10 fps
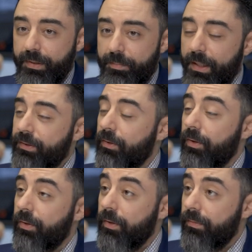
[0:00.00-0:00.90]
and master
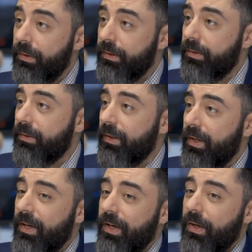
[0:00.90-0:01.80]
clock conflicts,
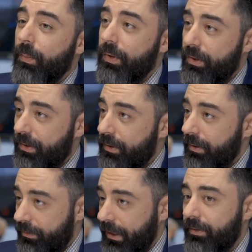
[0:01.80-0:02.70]
which
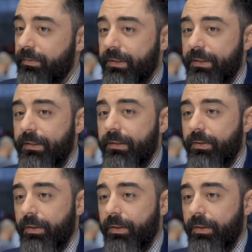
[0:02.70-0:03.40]
effectively